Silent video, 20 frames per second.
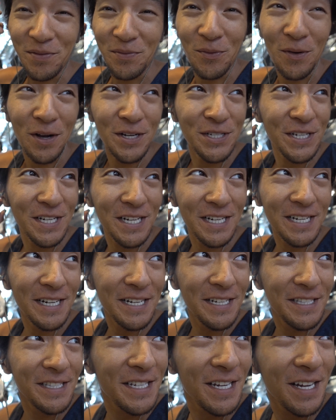and watching
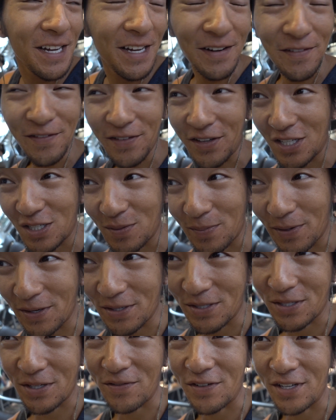a ton of
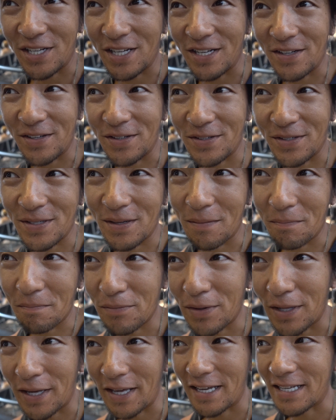conspiracy videos and
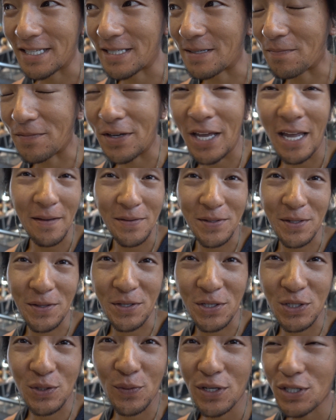playing some games on
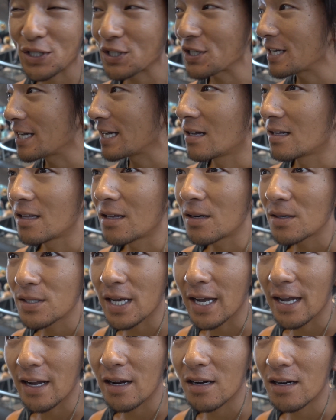the Switch. A little
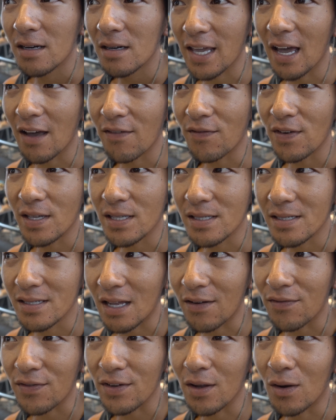tired, caffeine's
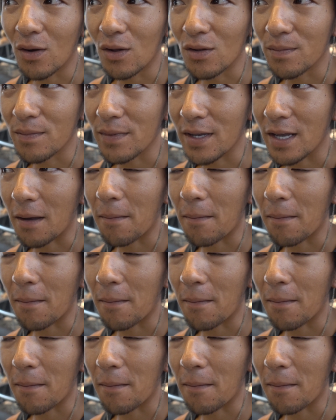definitely holding me